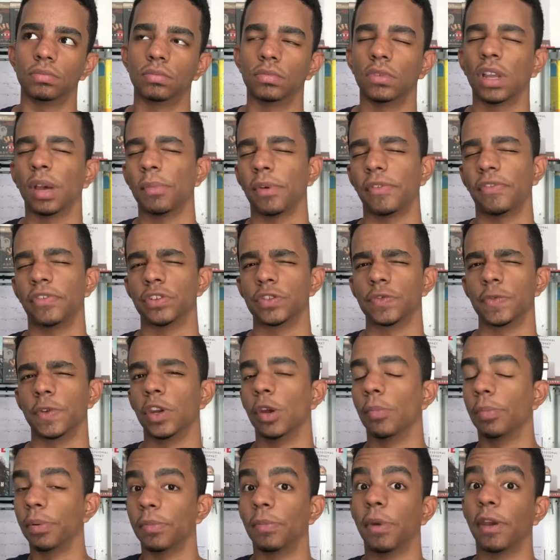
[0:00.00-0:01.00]
Not my first
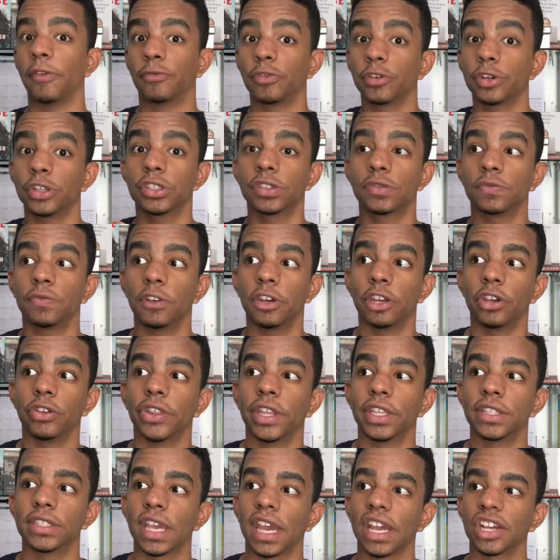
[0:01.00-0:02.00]
video, but my first video
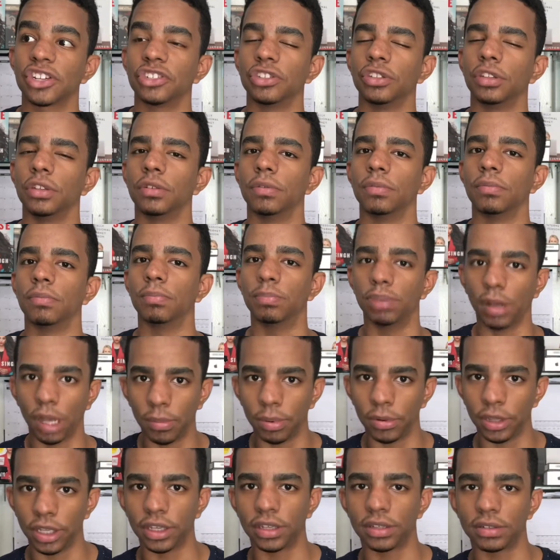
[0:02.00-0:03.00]
that's actually
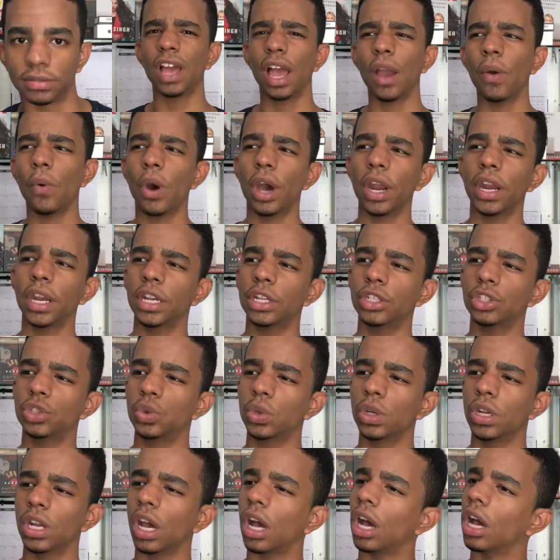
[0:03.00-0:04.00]
public. I wanted to
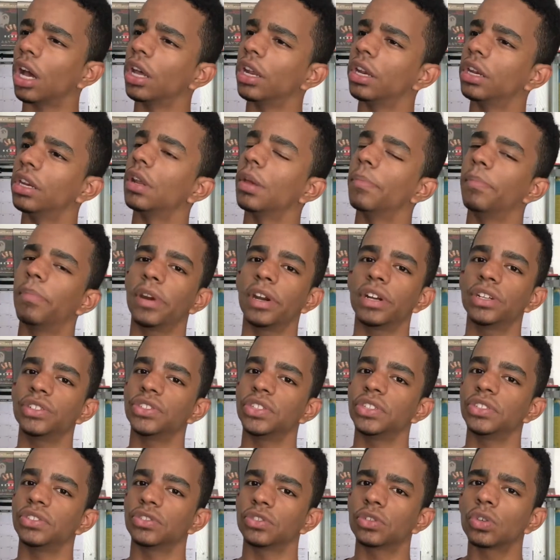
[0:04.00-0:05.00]
do it on
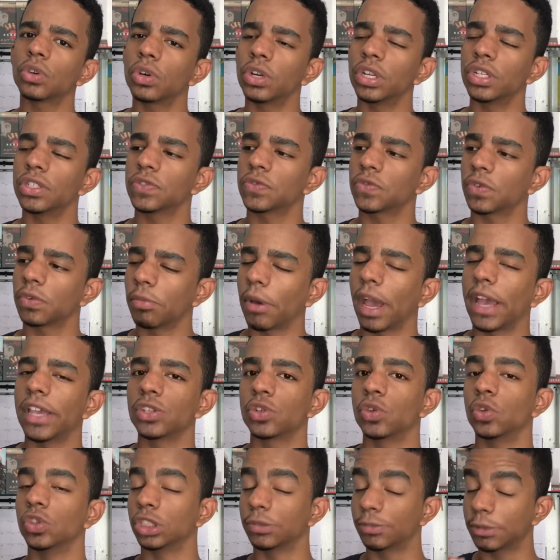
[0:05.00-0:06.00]
embarrassing stories from high
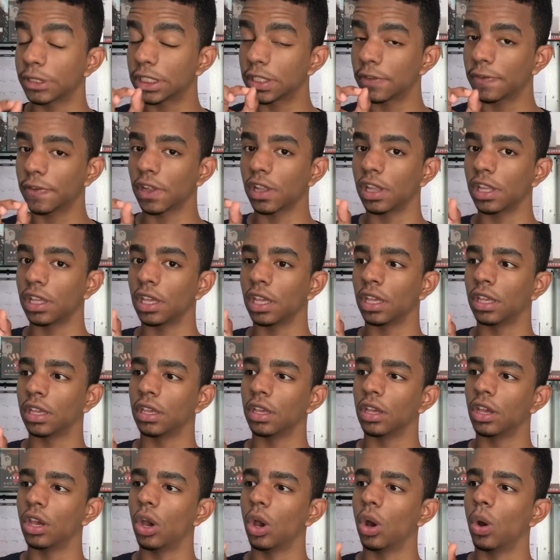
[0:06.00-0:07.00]
school, specifically
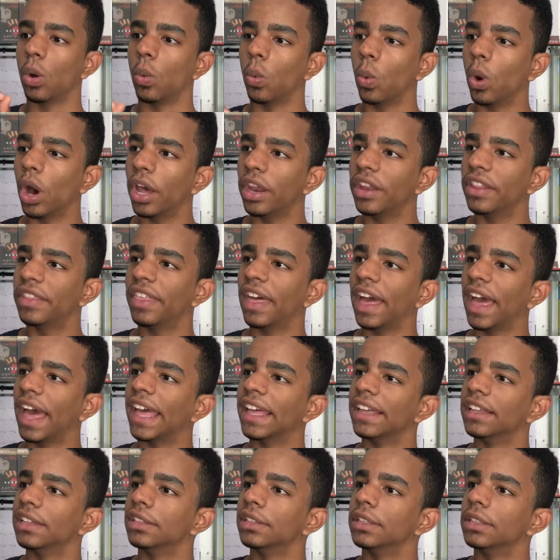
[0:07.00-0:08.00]
one that